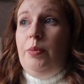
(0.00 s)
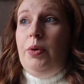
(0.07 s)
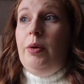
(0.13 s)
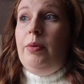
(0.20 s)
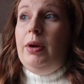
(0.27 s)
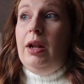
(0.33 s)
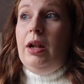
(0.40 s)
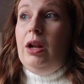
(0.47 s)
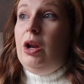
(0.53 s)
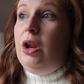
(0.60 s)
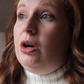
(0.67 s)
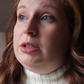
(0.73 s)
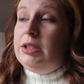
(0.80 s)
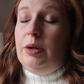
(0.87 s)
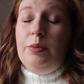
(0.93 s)
probably
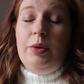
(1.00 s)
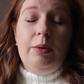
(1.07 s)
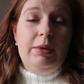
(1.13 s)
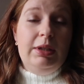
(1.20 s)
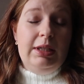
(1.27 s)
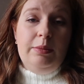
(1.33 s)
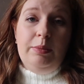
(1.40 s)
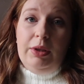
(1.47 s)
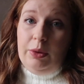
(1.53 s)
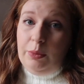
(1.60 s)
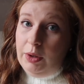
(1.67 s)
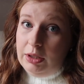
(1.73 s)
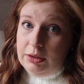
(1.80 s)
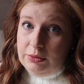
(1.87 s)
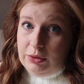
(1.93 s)
lockdown probably did me the
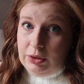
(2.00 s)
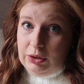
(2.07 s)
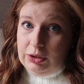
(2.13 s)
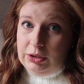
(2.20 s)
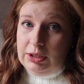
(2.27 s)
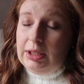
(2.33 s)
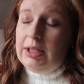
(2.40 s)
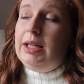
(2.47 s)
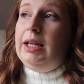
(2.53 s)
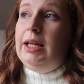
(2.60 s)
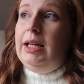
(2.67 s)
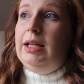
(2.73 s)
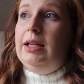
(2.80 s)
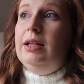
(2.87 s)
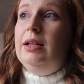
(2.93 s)
world of good
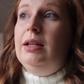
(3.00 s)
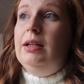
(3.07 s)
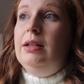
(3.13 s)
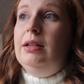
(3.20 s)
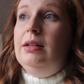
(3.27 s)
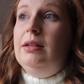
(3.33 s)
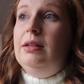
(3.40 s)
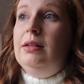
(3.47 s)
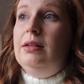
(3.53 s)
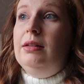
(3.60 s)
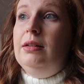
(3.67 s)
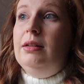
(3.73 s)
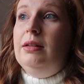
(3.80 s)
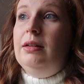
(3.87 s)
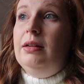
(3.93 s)
in
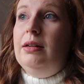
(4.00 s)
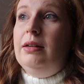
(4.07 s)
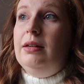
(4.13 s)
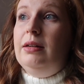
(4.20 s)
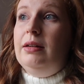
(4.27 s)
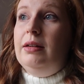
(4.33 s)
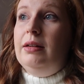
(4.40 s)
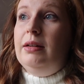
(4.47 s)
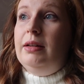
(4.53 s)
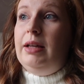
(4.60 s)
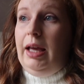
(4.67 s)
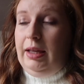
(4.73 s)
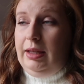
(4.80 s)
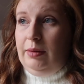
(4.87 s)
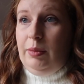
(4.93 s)

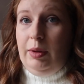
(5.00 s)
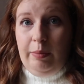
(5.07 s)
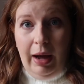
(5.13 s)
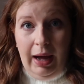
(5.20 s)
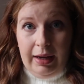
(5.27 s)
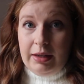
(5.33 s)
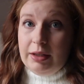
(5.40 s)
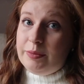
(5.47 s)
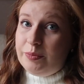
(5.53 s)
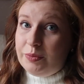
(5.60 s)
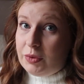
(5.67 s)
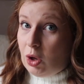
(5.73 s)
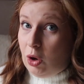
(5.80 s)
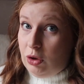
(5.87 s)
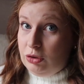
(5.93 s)
getting me back
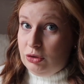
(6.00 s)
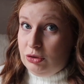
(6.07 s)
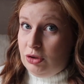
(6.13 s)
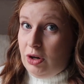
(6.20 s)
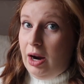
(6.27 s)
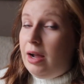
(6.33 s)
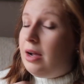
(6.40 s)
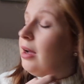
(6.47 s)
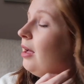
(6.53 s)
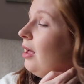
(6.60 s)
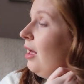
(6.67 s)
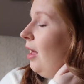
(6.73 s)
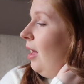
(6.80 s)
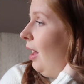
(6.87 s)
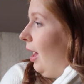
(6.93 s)
on track
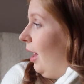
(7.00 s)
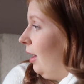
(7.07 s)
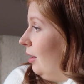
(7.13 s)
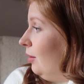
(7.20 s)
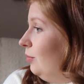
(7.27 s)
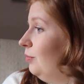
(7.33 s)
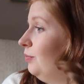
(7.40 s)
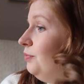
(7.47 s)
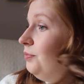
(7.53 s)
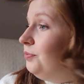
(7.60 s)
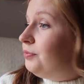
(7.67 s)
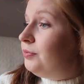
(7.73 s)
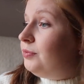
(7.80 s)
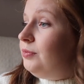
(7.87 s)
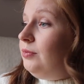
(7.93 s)
um,
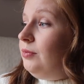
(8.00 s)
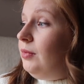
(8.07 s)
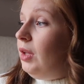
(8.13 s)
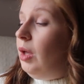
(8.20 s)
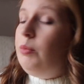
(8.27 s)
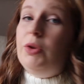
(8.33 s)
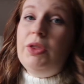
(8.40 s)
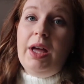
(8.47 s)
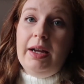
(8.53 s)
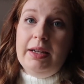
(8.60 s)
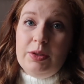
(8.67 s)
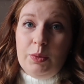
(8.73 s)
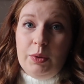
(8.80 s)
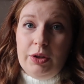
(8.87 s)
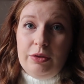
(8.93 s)
but that
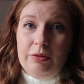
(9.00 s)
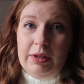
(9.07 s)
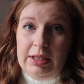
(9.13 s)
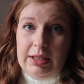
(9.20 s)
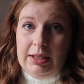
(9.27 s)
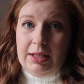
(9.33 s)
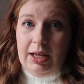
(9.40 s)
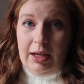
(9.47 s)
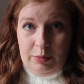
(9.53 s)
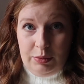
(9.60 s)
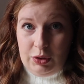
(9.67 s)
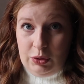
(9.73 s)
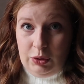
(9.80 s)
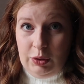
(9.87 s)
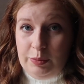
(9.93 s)
is one of the reasons that I'm
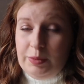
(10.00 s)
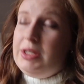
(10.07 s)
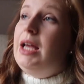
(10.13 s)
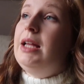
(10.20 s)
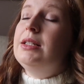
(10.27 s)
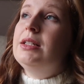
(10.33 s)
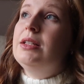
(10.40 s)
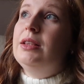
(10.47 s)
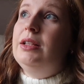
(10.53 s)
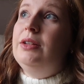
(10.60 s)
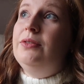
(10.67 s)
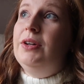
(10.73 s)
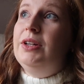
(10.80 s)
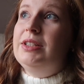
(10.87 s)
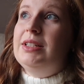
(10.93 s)
so upset the
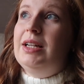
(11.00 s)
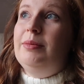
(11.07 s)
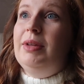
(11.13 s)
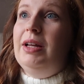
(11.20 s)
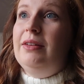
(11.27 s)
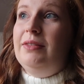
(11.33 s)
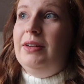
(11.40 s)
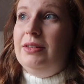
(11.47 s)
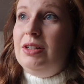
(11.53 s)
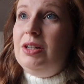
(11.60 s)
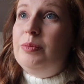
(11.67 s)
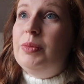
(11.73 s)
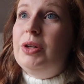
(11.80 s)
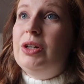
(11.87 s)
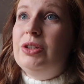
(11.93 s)
first time that I found
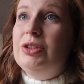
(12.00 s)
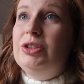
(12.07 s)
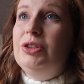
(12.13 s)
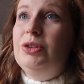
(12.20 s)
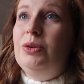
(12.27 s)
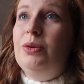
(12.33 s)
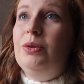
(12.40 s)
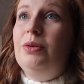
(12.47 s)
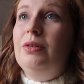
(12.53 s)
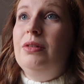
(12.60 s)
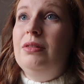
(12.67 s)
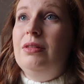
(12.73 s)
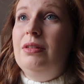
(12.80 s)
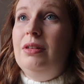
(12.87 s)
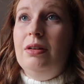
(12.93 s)
out because you know
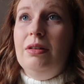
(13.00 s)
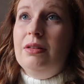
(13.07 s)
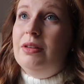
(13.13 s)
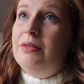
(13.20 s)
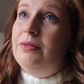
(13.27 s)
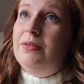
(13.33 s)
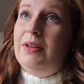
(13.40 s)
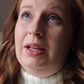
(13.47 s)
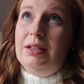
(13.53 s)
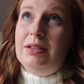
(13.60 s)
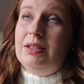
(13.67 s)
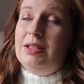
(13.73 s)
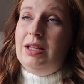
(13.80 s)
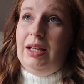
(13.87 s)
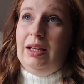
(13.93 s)
the
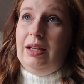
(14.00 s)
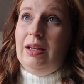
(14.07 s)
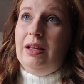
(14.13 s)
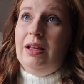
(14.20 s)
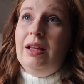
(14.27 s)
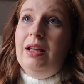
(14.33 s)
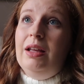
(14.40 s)
first thing